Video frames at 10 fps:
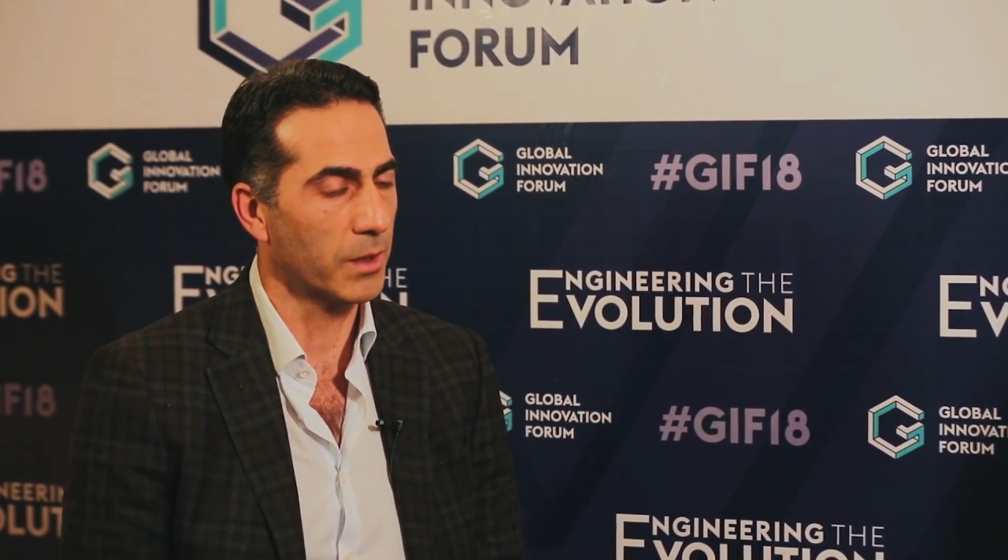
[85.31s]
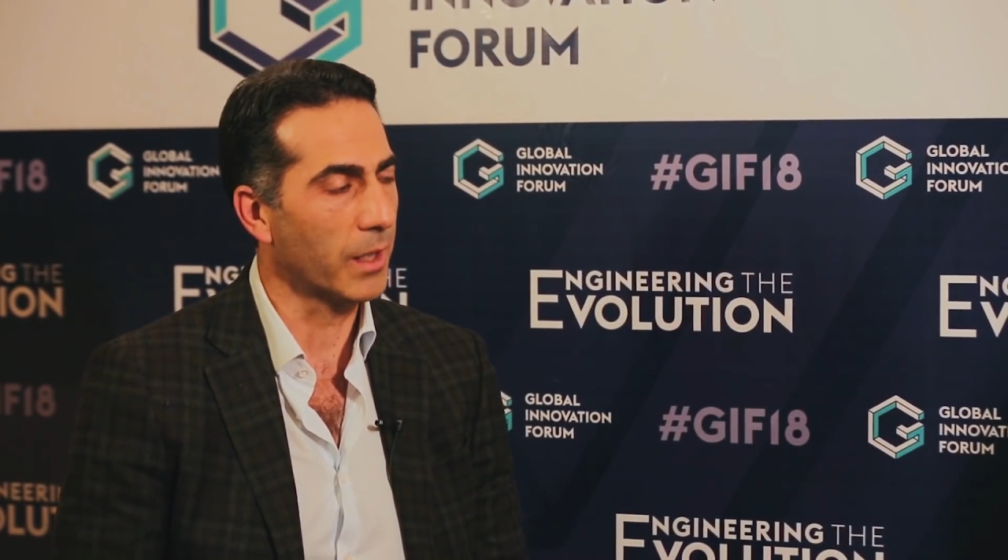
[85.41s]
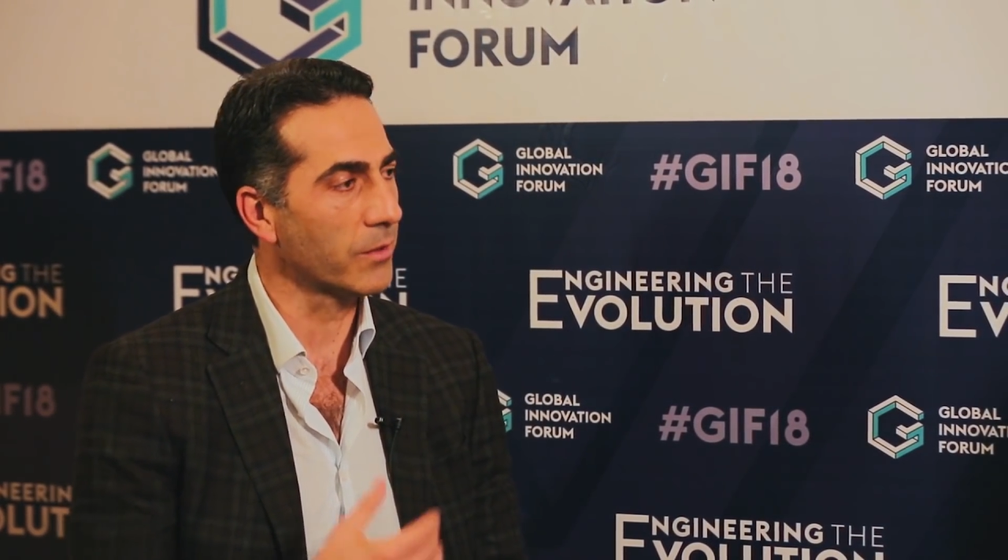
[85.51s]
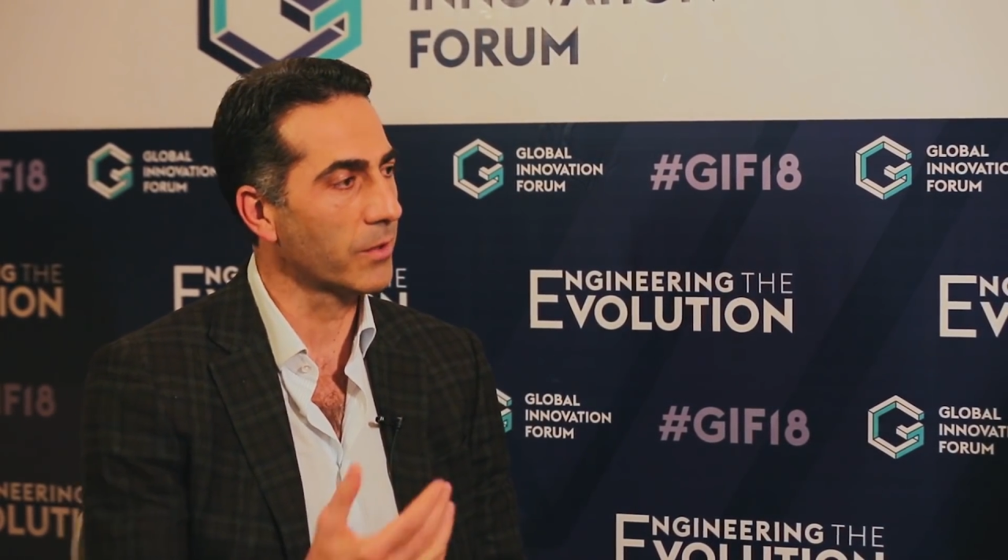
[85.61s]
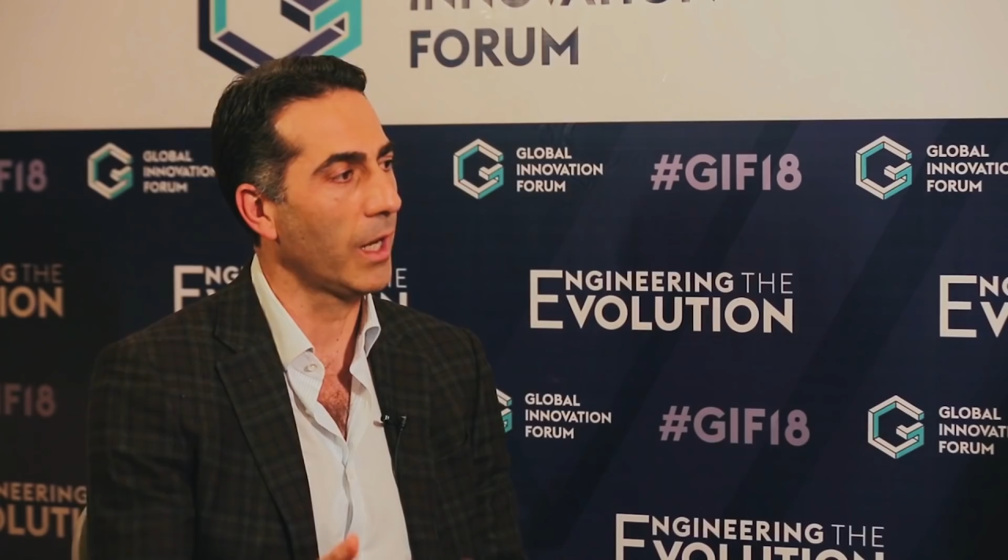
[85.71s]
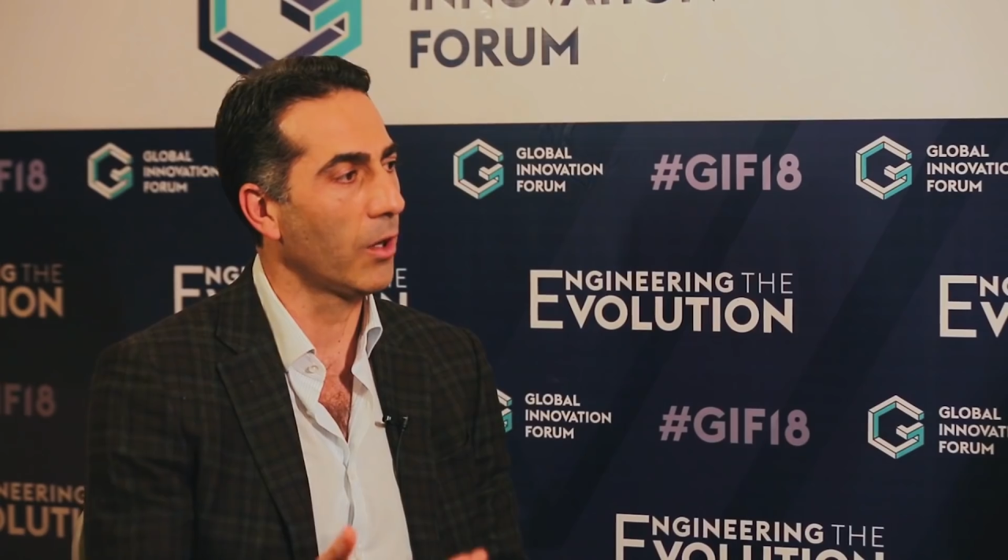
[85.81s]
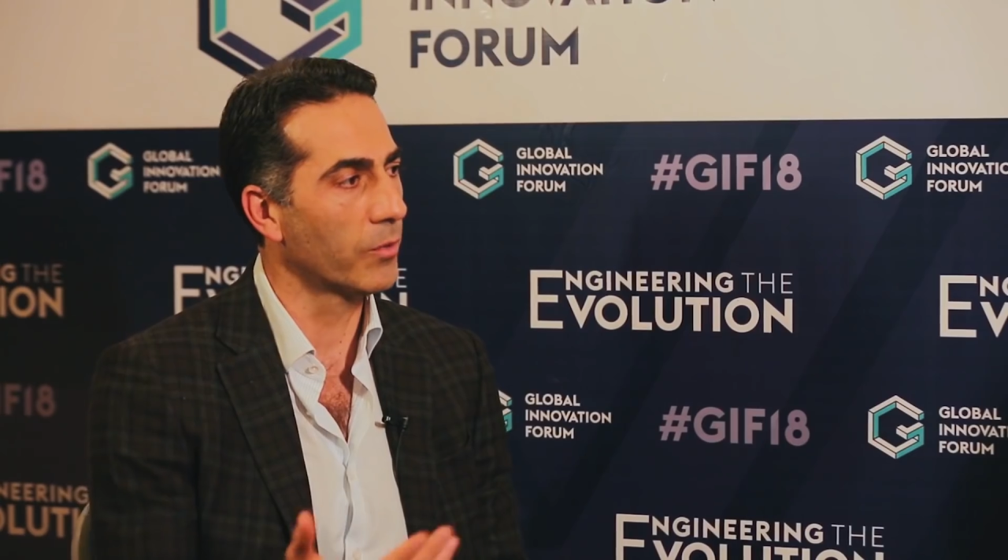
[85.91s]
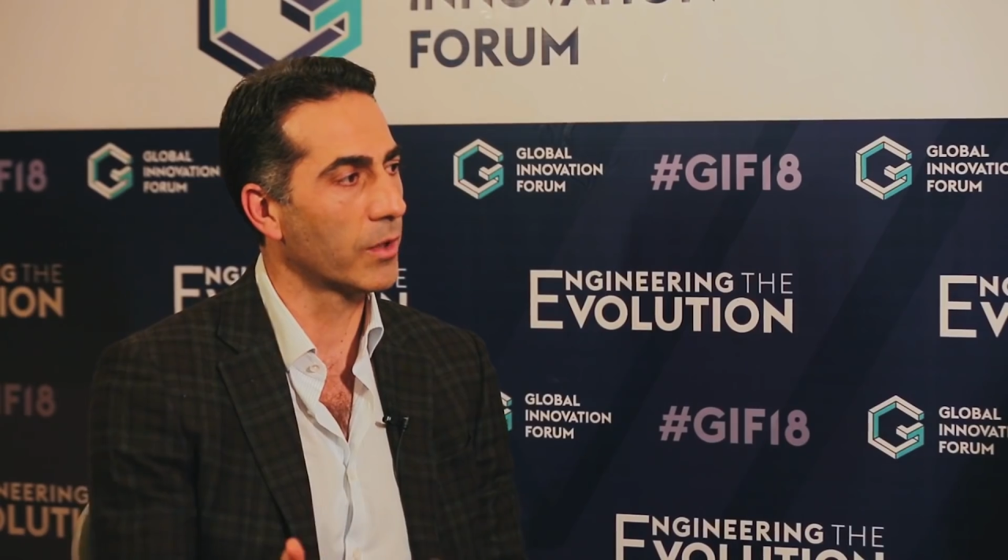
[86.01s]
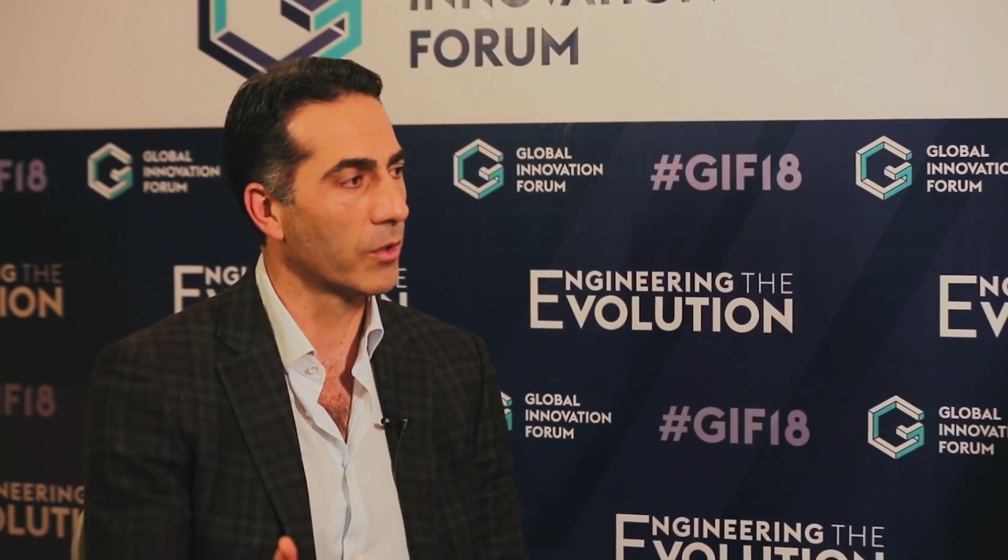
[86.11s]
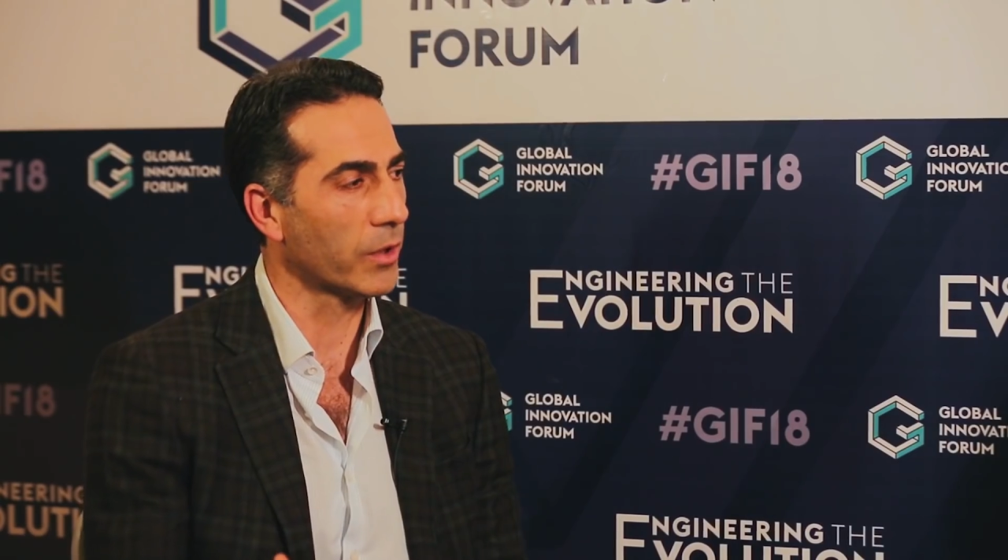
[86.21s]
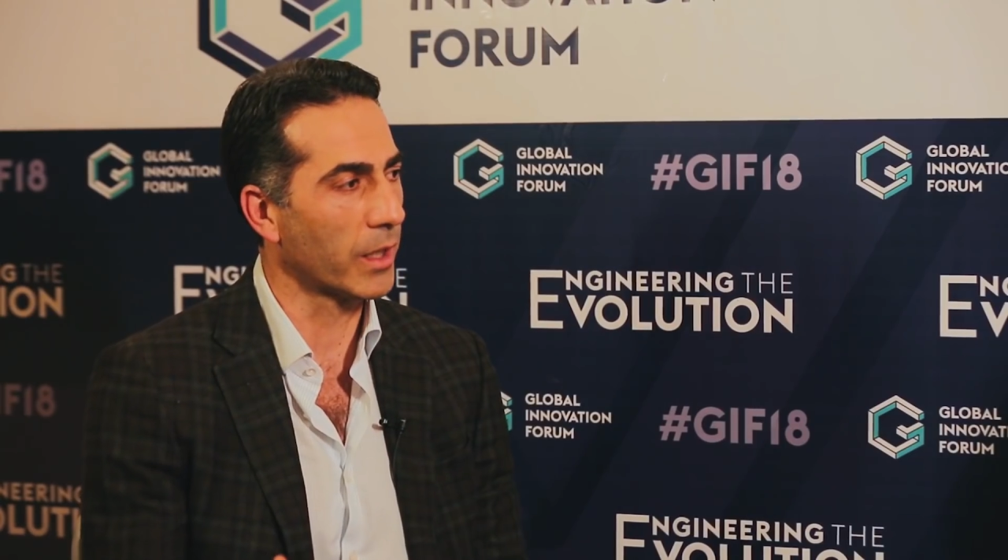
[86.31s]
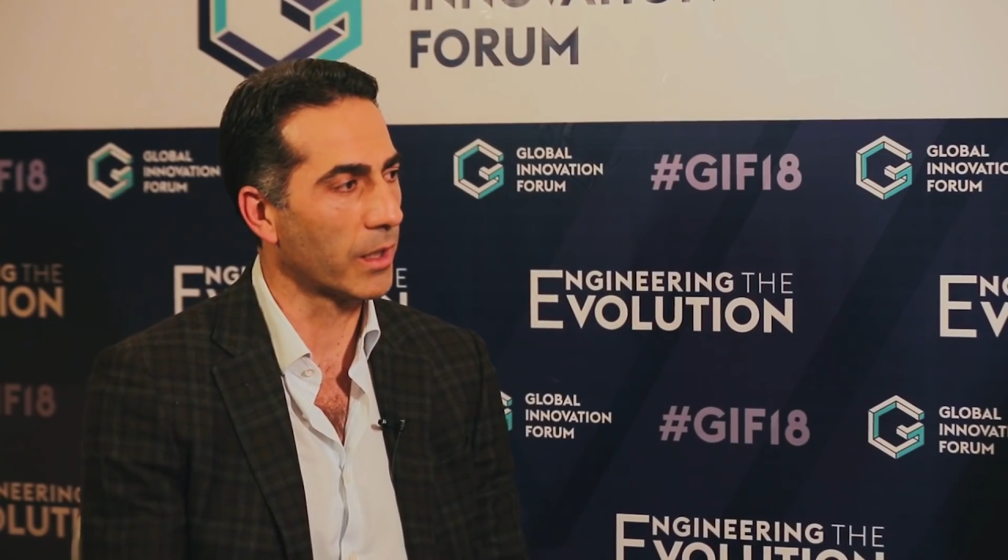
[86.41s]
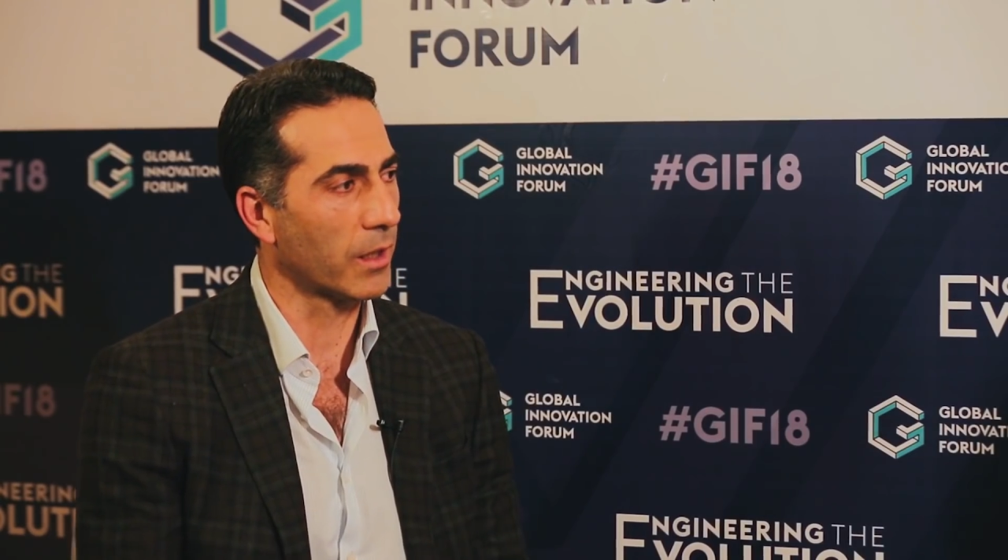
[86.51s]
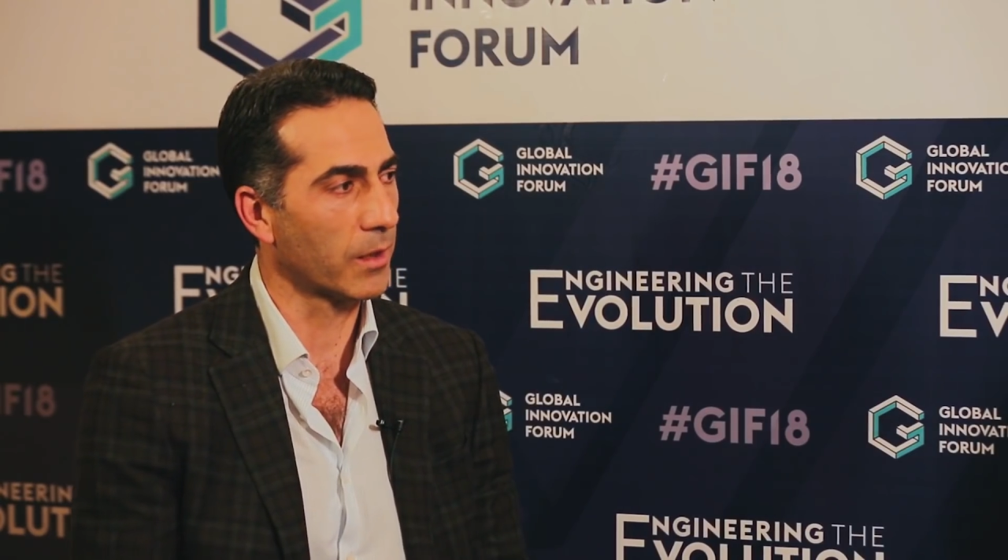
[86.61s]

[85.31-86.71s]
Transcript: But that's how we're looking at